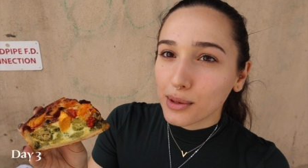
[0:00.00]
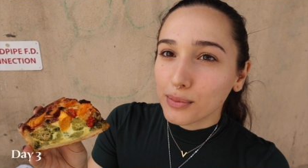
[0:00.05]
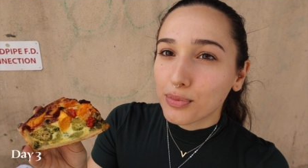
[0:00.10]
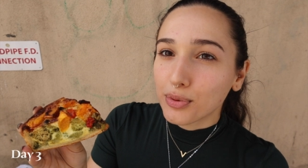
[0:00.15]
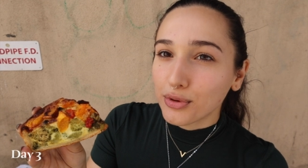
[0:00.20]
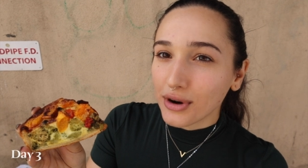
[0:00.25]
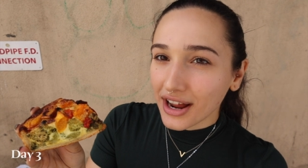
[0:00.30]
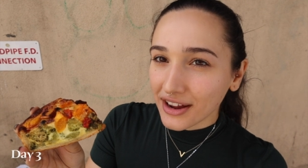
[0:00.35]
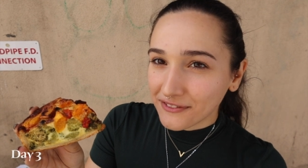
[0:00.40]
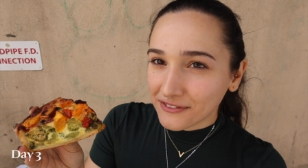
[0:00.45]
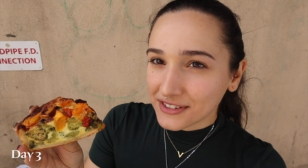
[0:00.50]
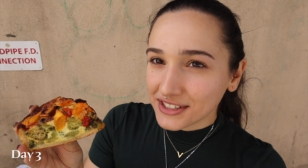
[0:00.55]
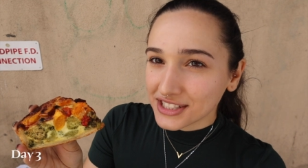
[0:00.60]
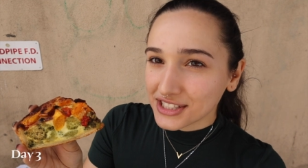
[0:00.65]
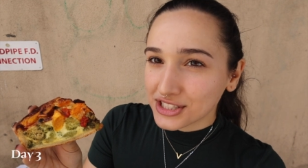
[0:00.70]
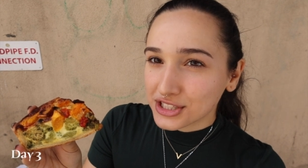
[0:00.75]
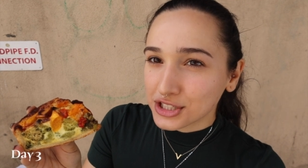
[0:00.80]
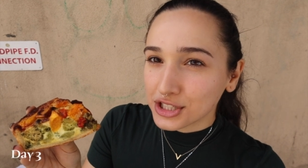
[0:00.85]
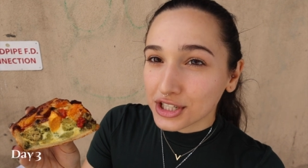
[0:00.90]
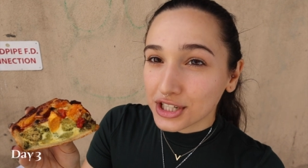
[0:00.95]
Then I went
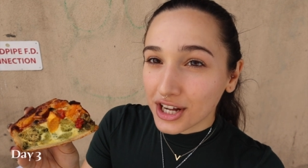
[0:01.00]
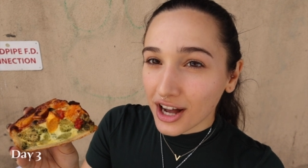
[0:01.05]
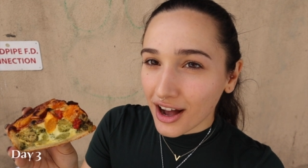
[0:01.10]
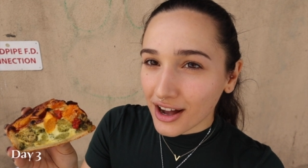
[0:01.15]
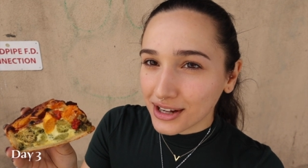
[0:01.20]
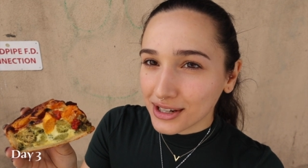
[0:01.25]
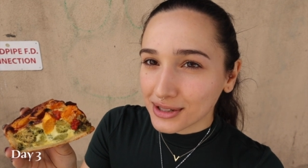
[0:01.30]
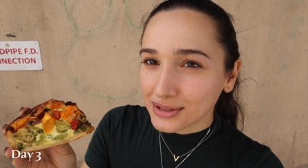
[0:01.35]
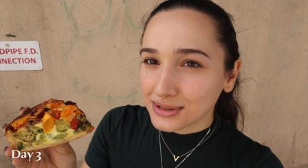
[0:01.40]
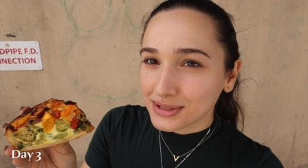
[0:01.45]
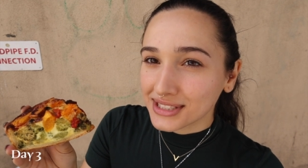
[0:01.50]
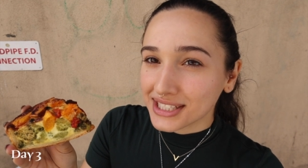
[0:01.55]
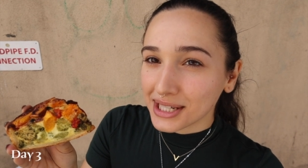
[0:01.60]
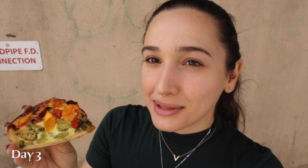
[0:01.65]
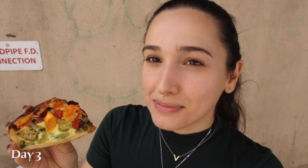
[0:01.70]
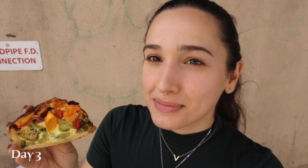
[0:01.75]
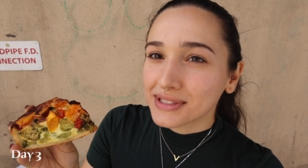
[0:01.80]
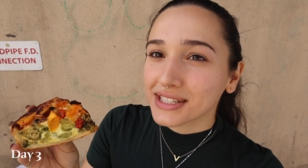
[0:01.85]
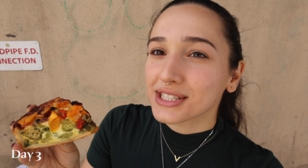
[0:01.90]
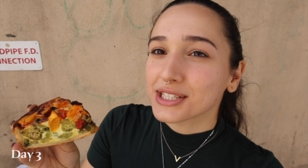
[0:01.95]
to LPQ
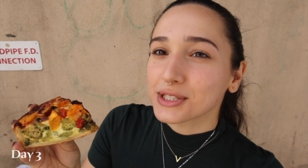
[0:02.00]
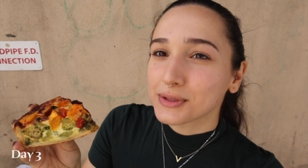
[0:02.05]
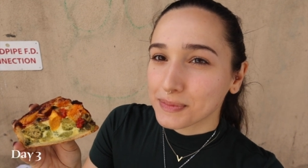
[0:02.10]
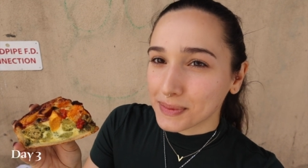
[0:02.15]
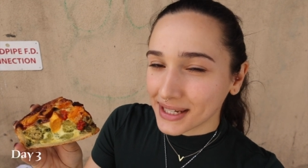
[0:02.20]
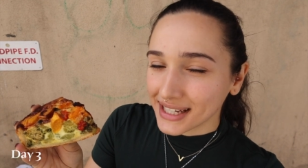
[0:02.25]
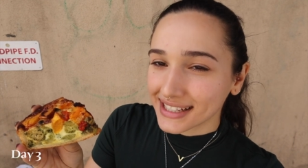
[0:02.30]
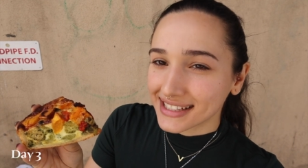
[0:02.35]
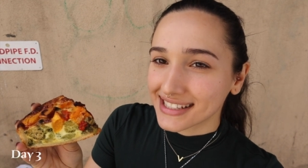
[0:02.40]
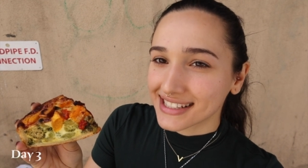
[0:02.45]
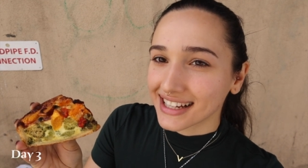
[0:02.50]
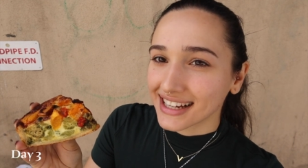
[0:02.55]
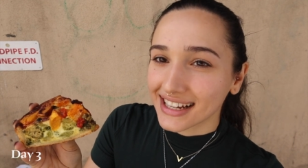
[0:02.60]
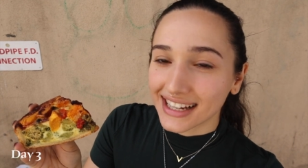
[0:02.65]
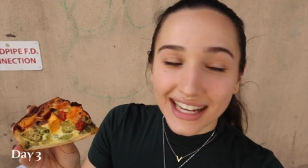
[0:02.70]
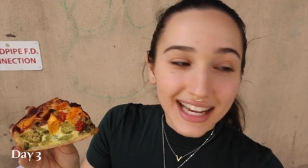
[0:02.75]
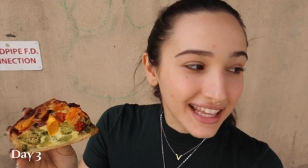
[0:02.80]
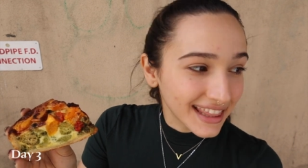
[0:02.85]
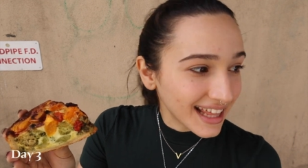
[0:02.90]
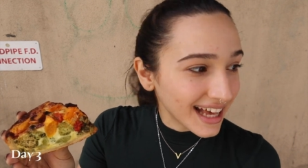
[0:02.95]
to review their
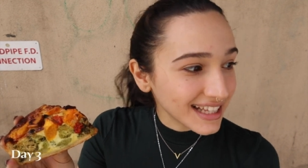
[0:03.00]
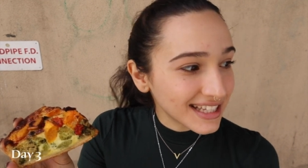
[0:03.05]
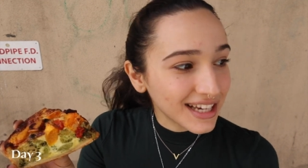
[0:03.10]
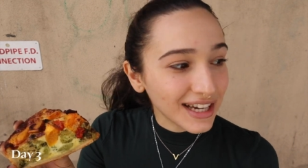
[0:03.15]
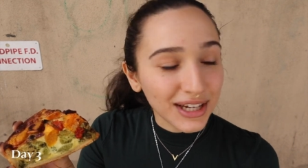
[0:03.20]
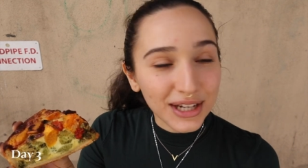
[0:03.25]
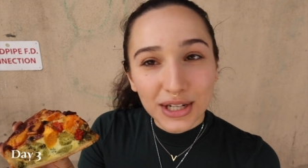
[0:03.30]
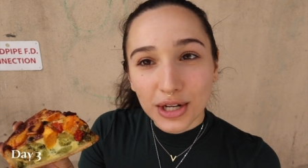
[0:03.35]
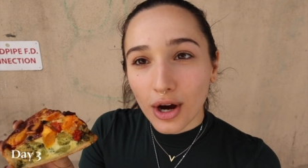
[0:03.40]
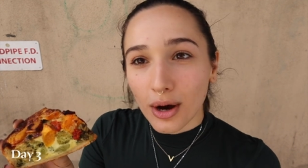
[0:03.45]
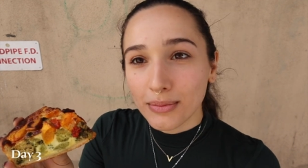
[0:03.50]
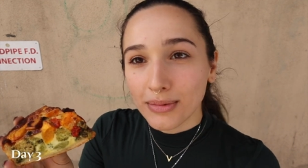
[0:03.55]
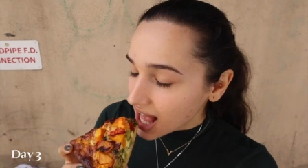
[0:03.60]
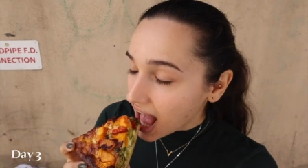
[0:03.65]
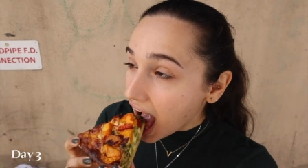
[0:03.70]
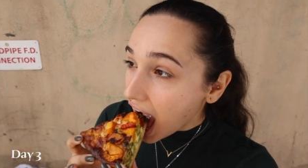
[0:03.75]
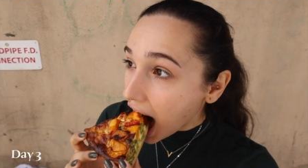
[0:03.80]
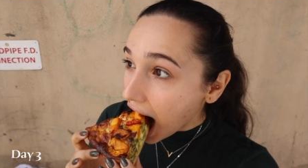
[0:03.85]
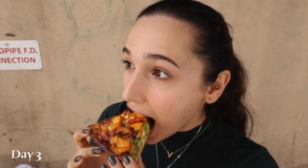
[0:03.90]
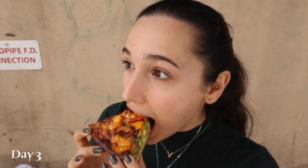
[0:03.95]
new vegan
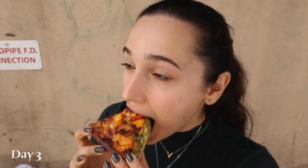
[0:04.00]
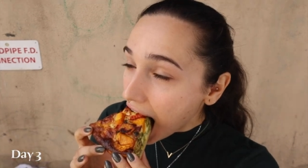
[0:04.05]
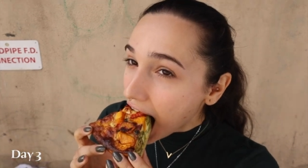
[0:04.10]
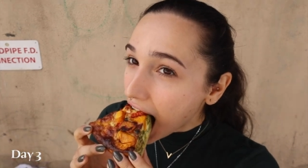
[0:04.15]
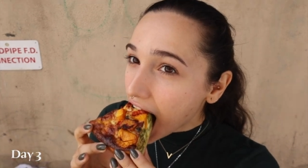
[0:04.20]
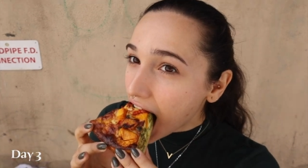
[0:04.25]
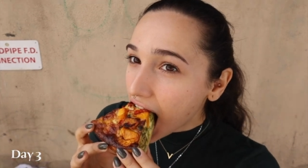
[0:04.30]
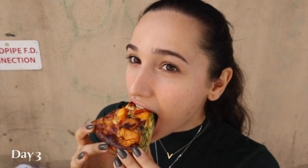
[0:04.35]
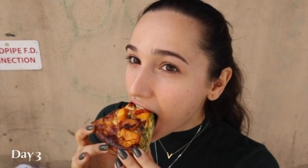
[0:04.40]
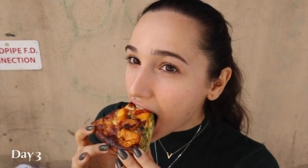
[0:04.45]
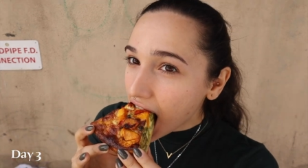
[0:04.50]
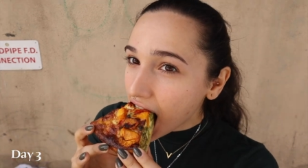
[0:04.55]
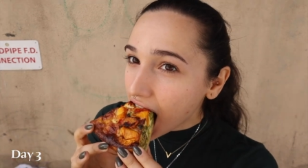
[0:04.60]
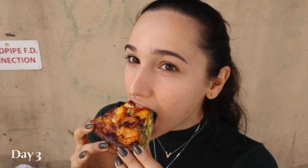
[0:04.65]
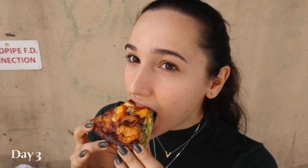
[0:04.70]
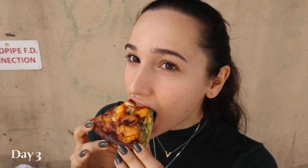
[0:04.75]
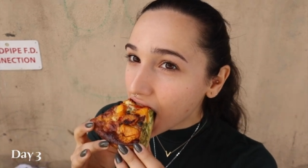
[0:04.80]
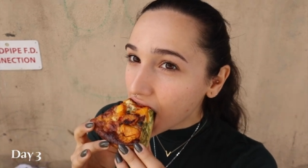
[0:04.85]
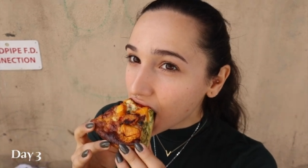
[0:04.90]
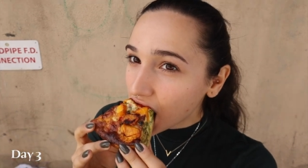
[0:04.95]
frittata they are doing with
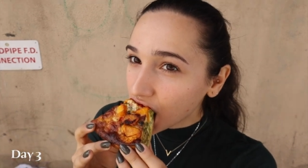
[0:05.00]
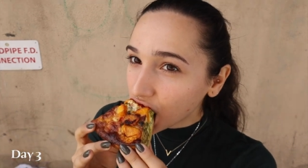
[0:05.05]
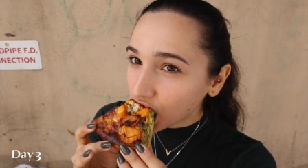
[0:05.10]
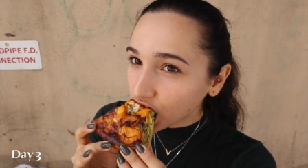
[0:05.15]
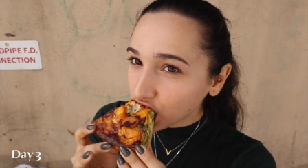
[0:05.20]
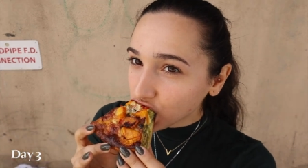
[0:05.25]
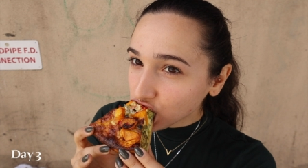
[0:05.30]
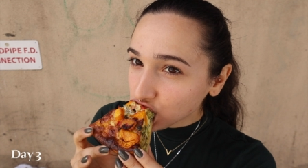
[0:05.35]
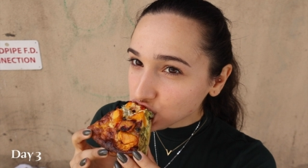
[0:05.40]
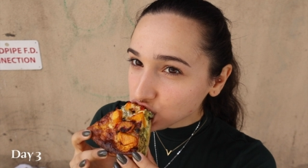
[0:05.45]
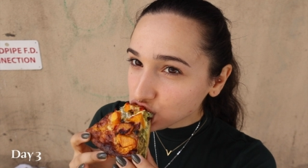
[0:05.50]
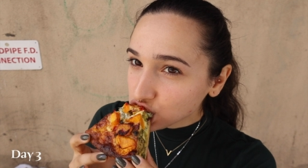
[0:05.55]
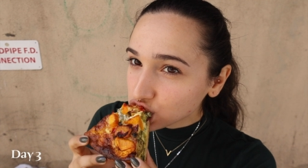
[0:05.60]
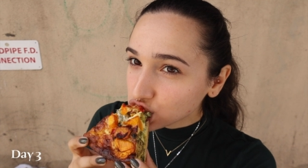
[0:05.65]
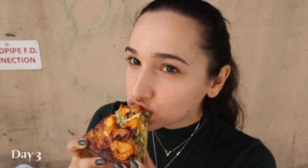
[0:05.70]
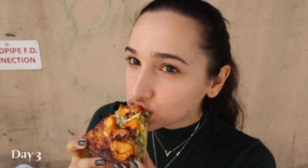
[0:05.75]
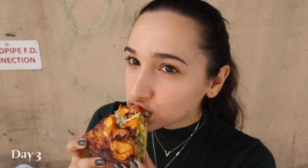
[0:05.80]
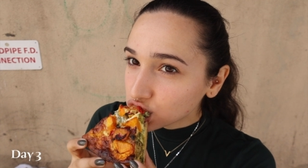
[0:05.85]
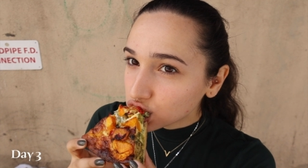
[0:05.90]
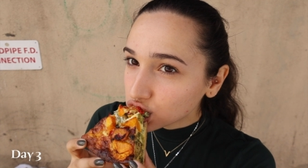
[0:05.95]
just egg.
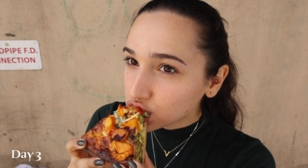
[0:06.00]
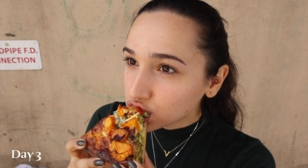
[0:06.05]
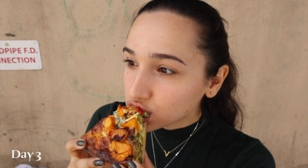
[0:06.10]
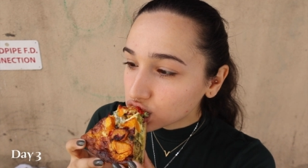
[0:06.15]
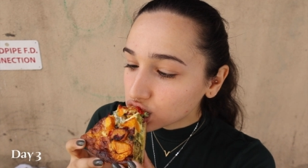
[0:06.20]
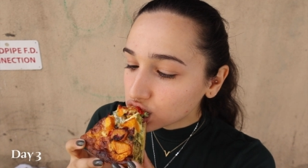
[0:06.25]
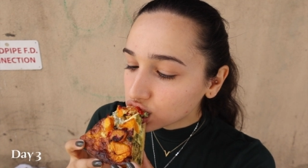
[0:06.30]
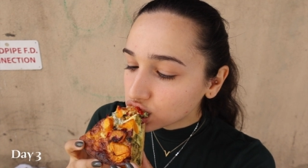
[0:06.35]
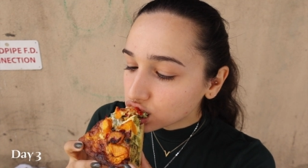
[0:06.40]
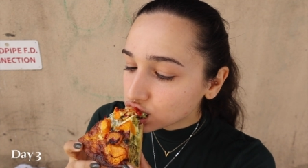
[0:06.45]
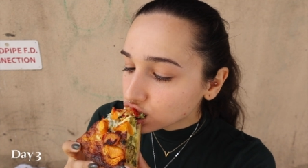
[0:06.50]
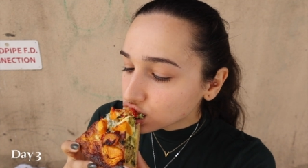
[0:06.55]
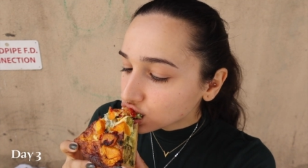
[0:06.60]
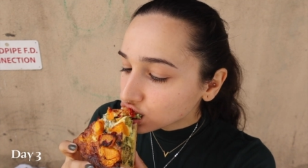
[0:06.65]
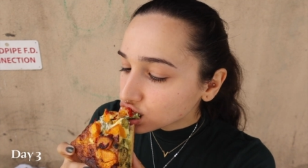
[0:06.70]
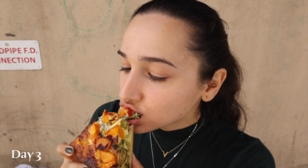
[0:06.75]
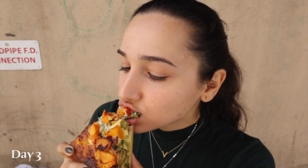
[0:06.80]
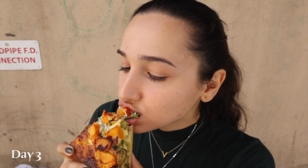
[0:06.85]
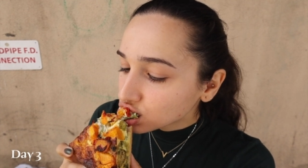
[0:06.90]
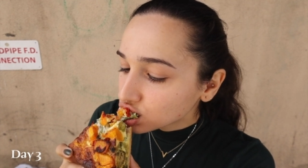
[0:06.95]
It has some
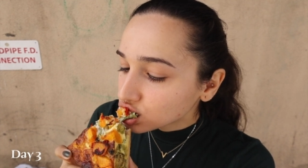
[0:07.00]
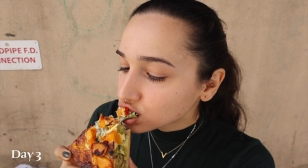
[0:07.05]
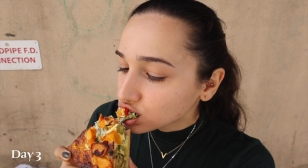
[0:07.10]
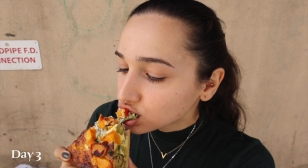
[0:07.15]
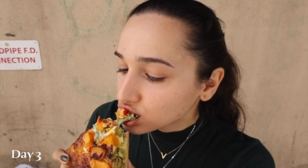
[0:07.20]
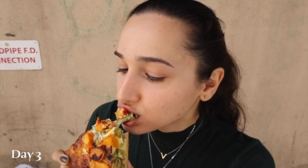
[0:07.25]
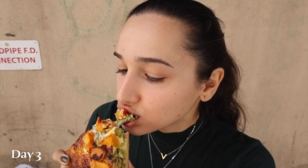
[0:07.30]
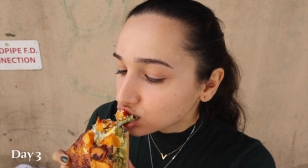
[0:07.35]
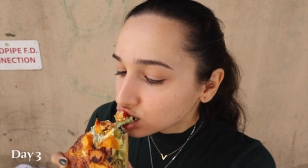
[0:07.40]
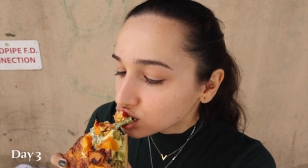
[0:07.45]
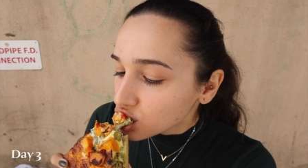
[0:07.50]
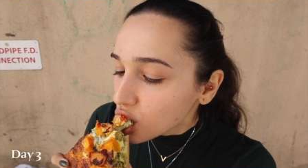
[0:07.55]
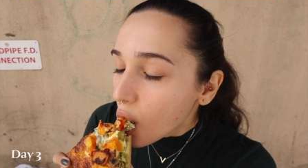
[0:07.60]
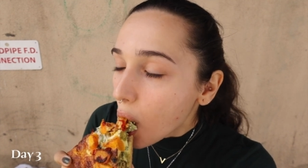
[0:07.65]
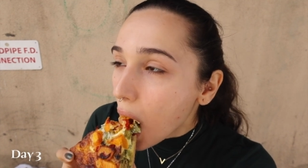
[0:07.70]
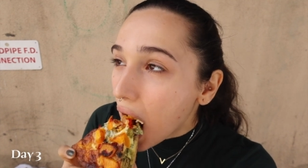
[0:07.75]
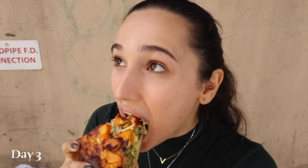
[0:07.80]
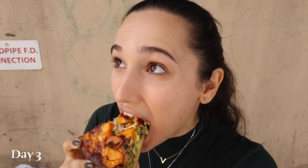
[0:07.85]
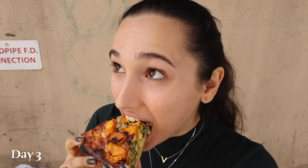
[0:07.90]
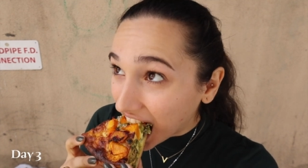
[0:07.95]
squash in it and
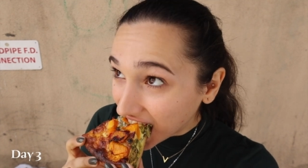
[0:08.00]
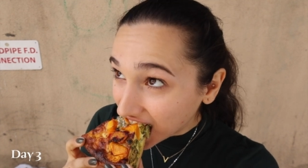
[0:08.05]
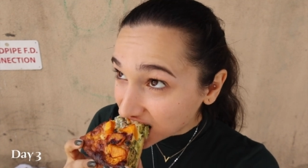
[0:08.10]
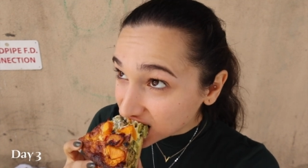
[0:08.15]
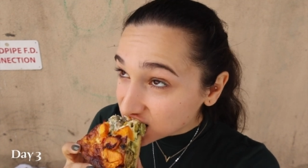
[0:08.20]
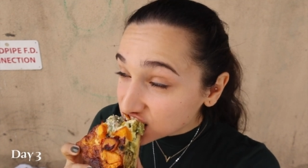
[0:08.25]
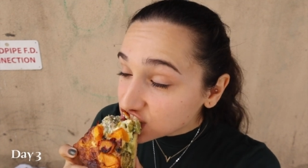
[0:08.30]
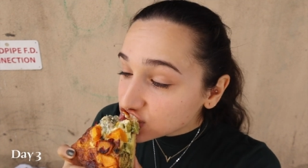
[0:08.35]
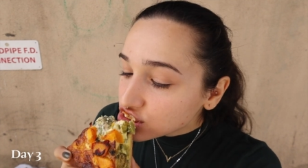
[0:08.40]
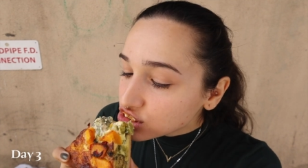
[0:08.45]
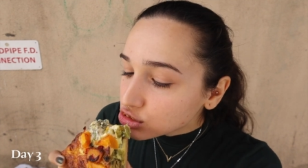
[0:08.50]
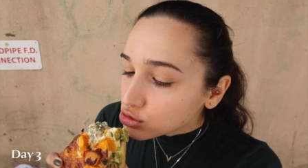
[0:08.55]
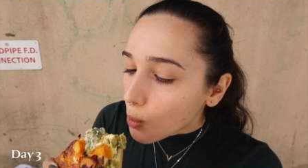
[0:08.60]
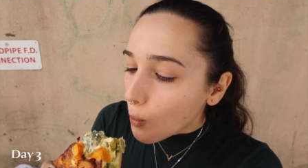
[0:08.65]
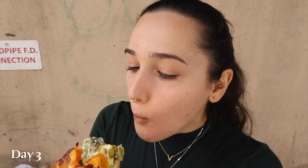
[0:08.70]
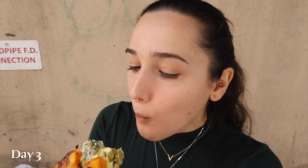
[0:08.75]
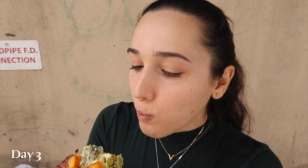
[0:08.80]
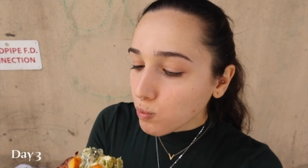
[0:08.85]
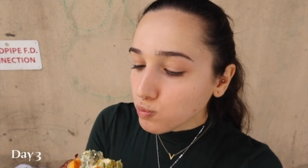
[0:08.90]
broccoli and caramelized